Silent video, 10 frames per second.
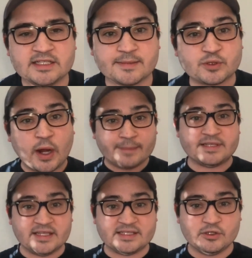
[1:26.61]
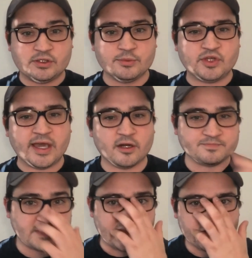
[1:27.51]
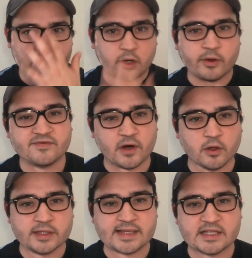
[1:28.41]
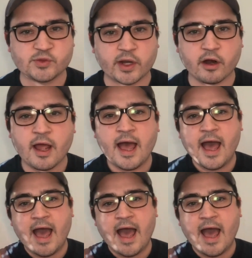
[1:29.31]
subscribe to this YouTube channel, and then you can always follow us on Twitter